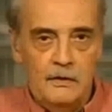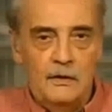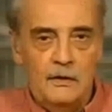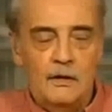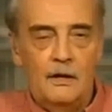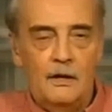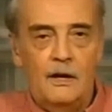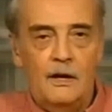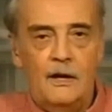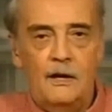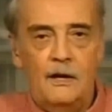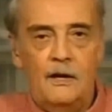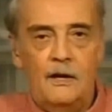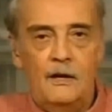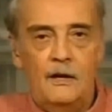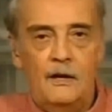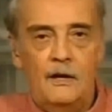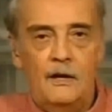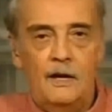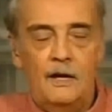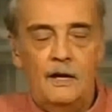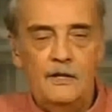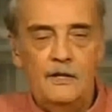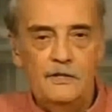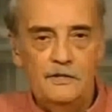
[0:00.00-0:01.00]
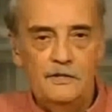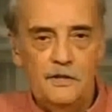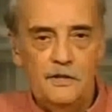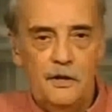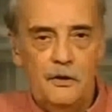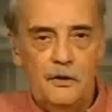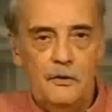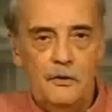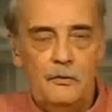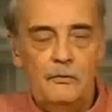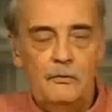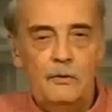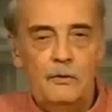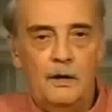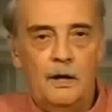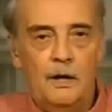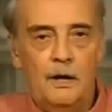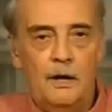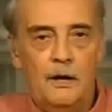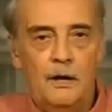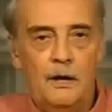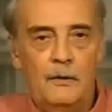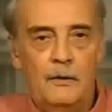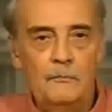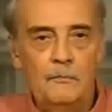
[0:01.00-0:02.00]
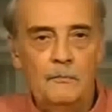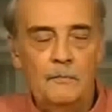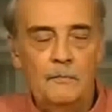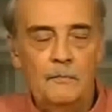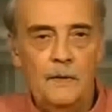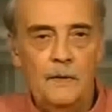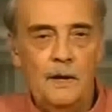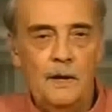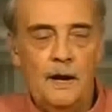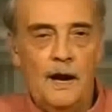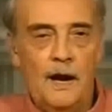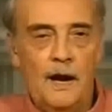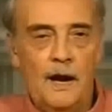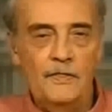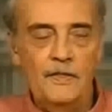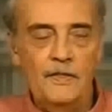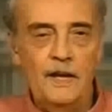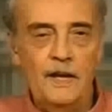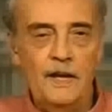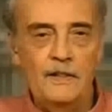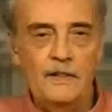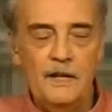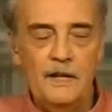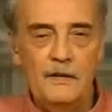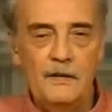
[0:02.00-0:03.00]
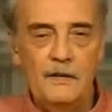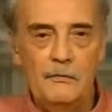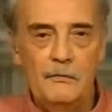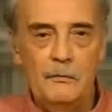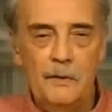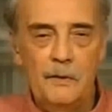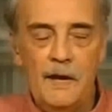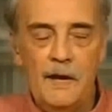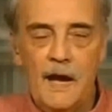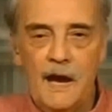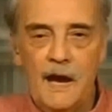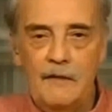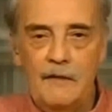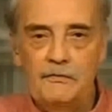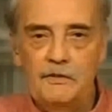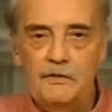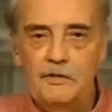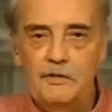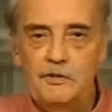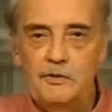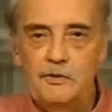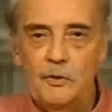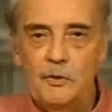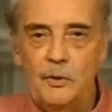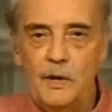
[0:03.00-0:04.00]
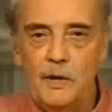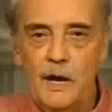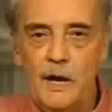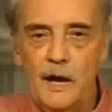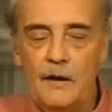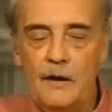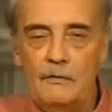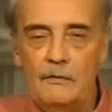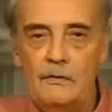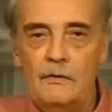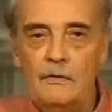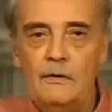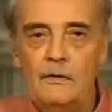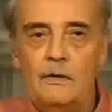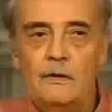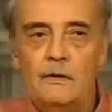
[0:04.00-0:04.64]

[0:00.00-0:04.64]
Uh, and so um, I think that we have to sort out,